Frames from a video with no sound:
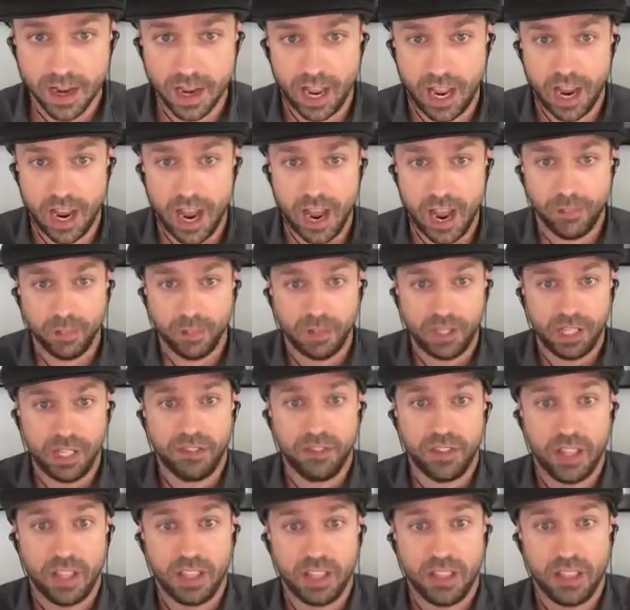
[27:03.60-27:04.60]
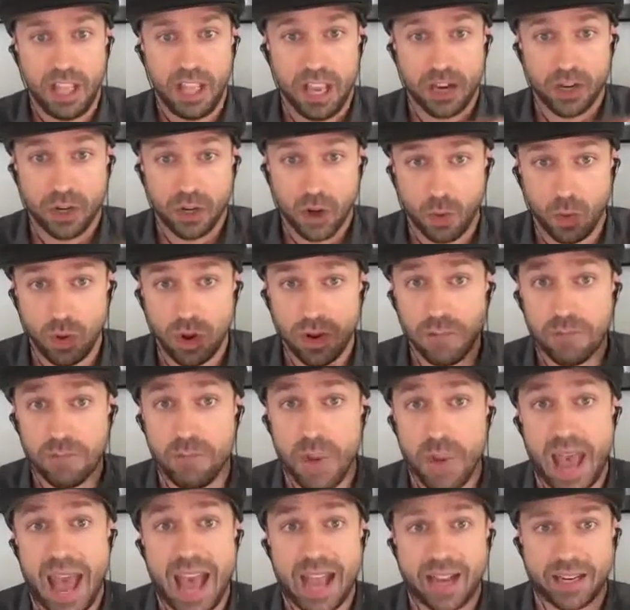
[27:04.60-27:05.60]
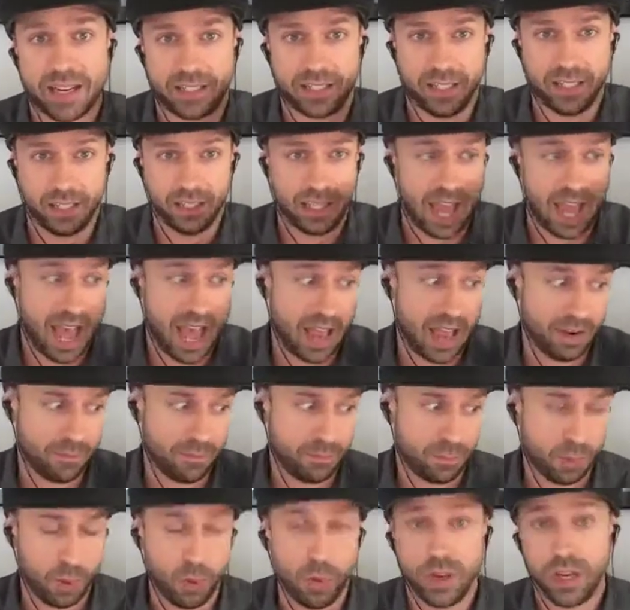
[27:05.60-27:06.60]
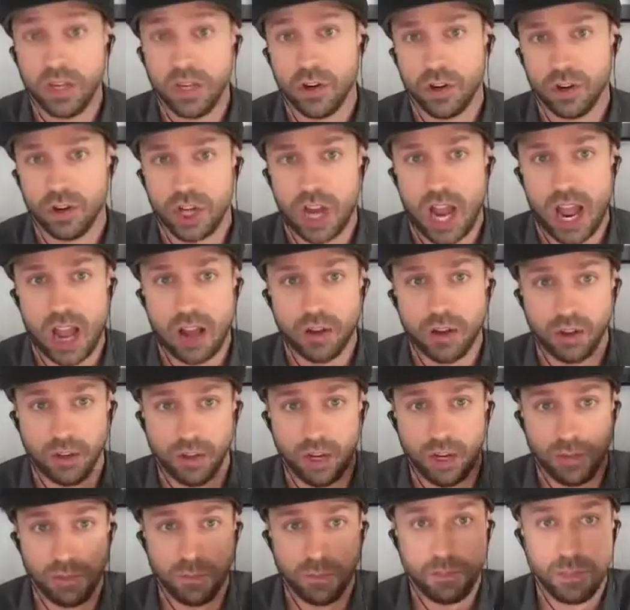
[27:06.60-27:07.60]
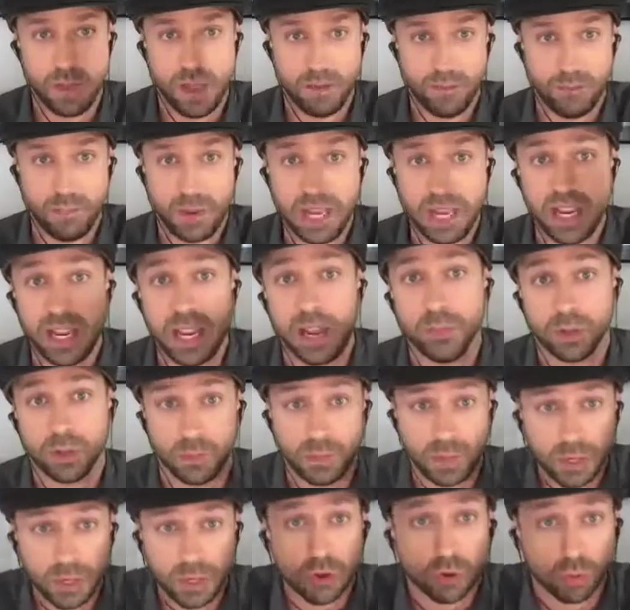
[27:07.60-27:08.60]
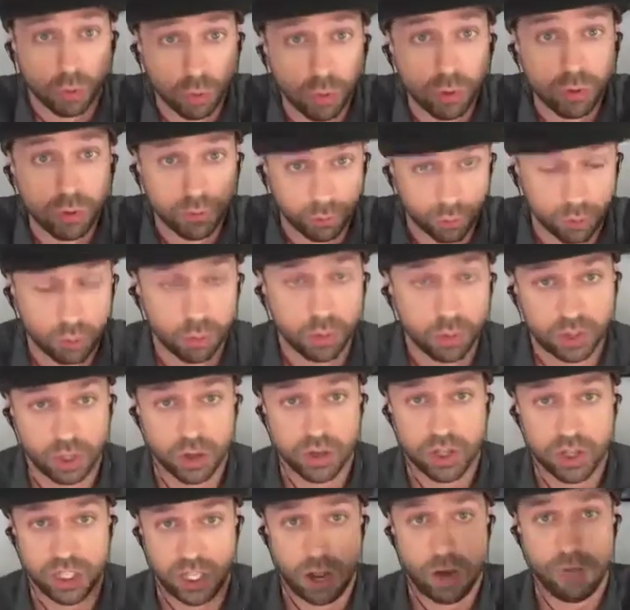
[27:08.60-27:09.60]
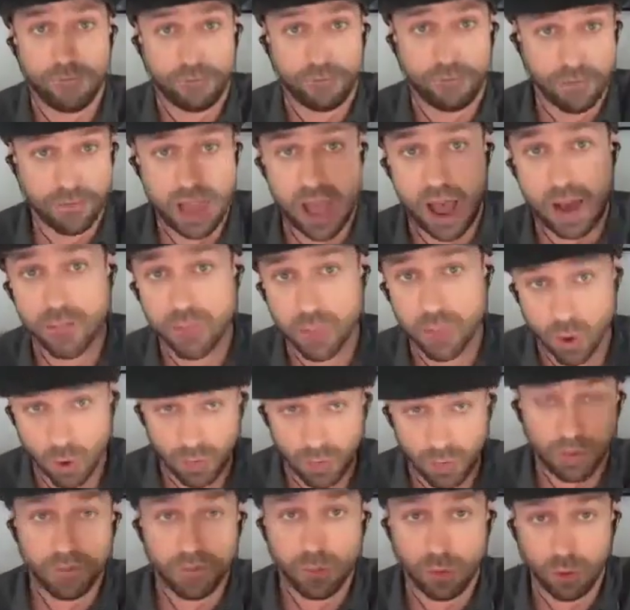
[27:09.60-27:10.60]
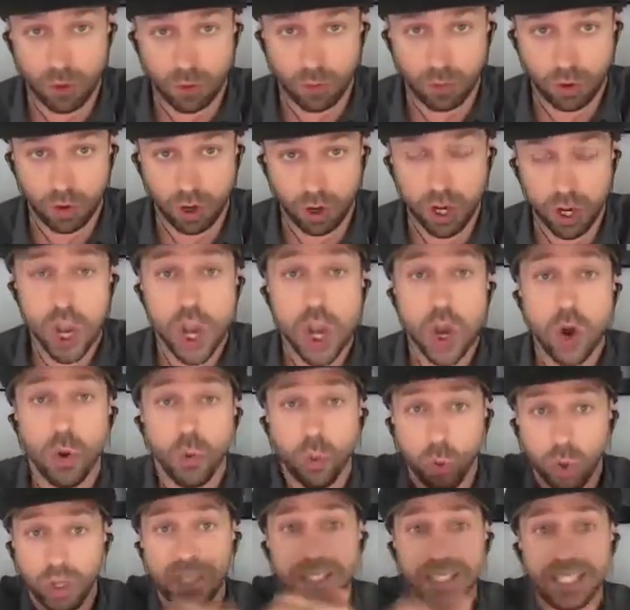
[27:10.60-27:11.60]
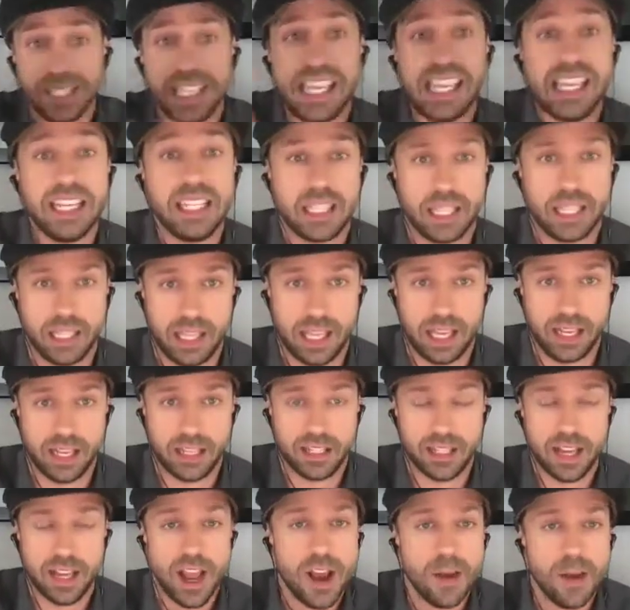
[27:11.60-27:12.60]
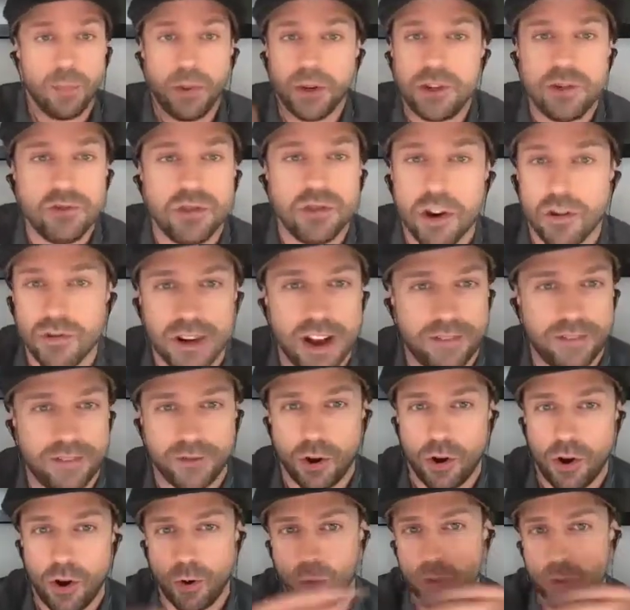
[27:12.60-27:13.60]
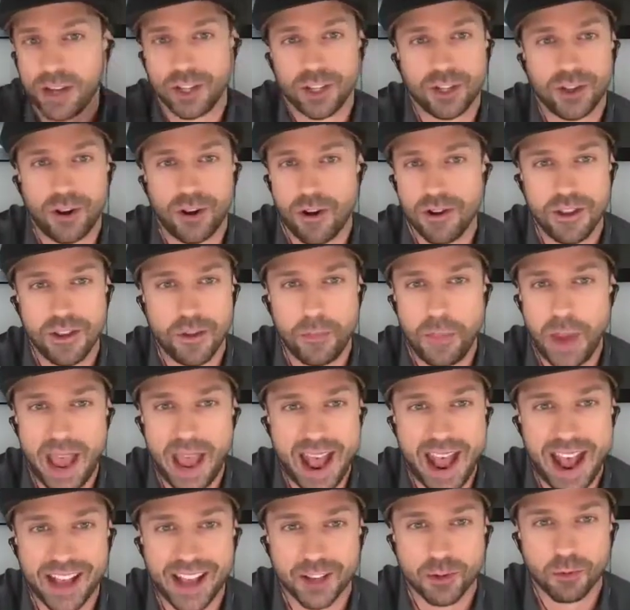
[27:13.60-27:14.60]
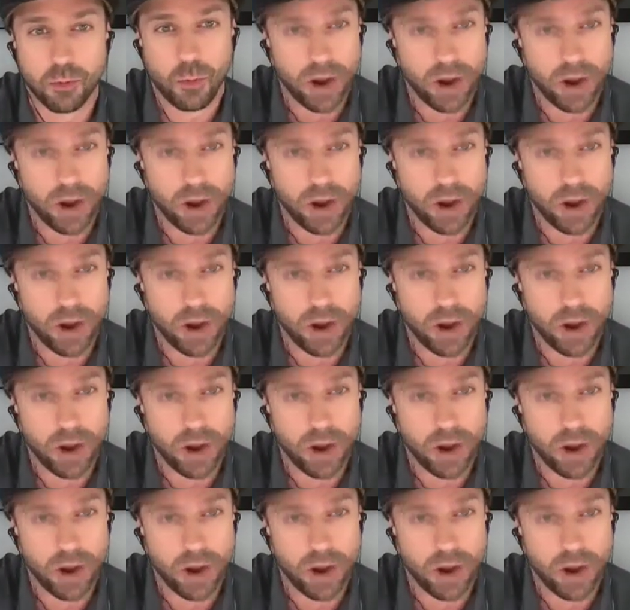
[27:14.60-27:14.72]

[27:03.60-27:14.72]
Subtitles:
I believe that going back to that point in your childhood and being able to be truthful with yourself from that moment forward would lead to this. But you don't have to always start in the past.